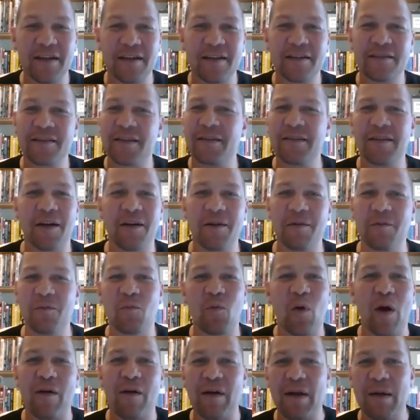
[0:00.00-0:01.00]
Yeah. So don't
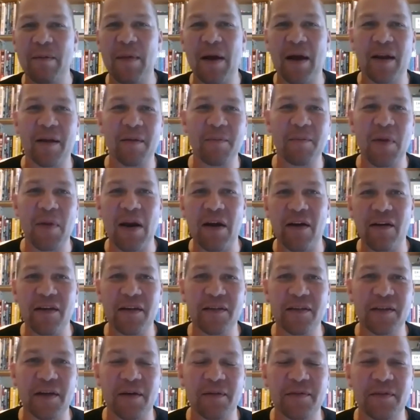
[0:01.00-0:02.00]
worry about comparing
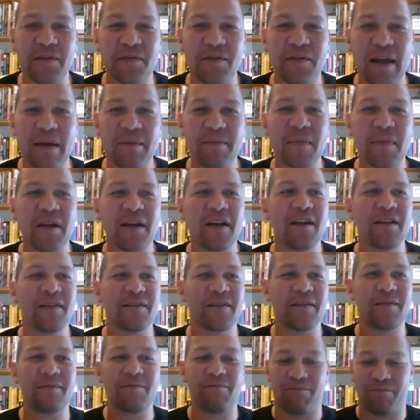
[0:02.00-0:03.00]
yourself to them.
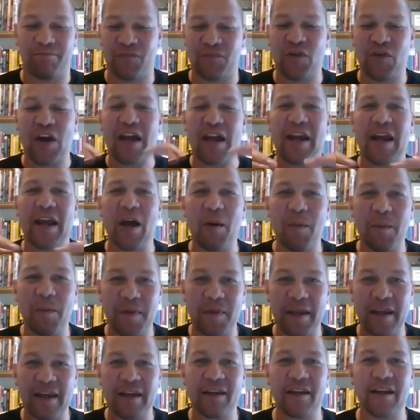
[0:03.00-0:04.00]
Just try and help
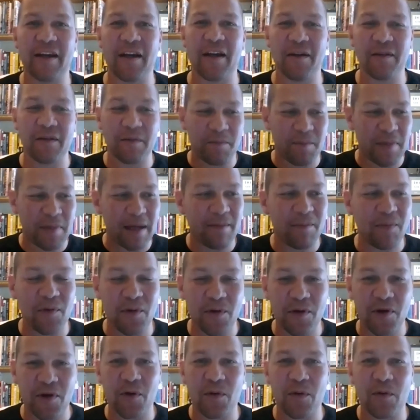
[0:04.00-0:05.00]
the
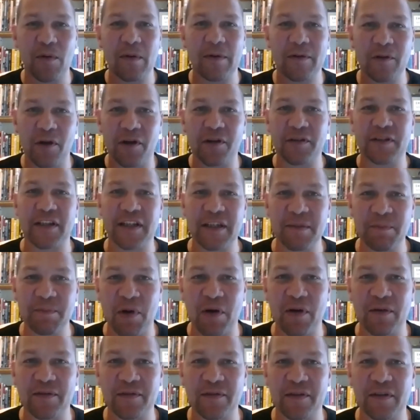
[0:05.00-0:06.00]
people who are not as
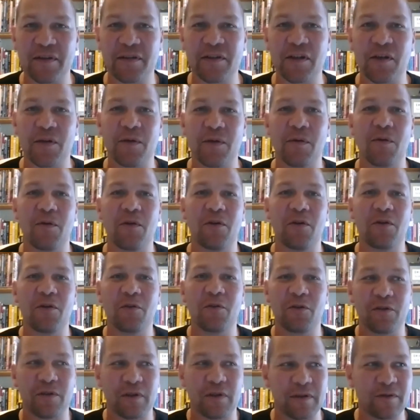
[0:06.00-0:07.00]
experienced as you,
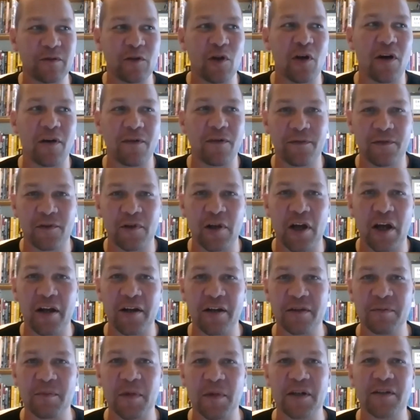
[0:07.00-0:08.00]
or have not have learned
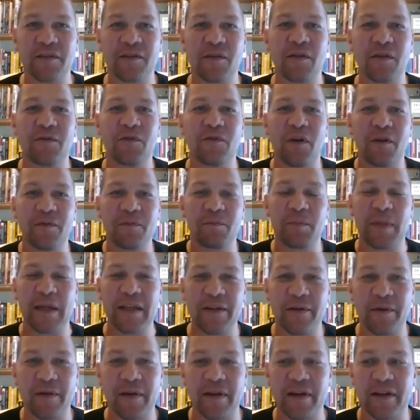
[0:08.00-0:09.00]
as much as you, have not been
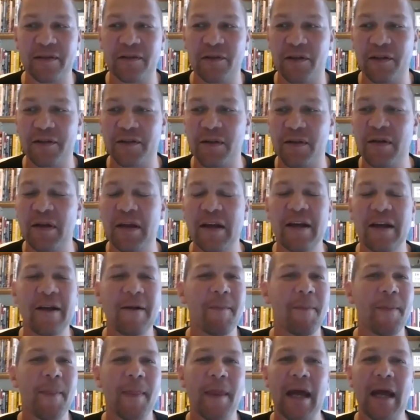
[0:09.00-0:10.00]
doing it as long as you.
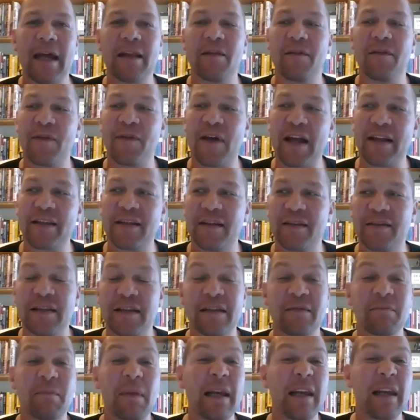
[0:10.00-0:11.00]
And the fact is,
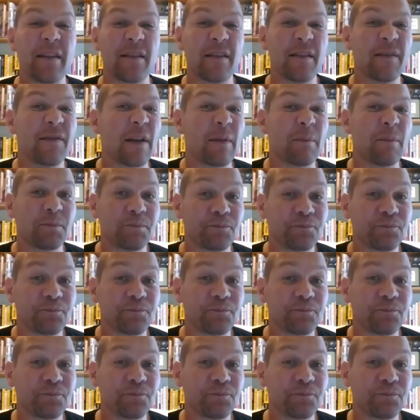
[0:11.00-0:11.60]
there's millions of them.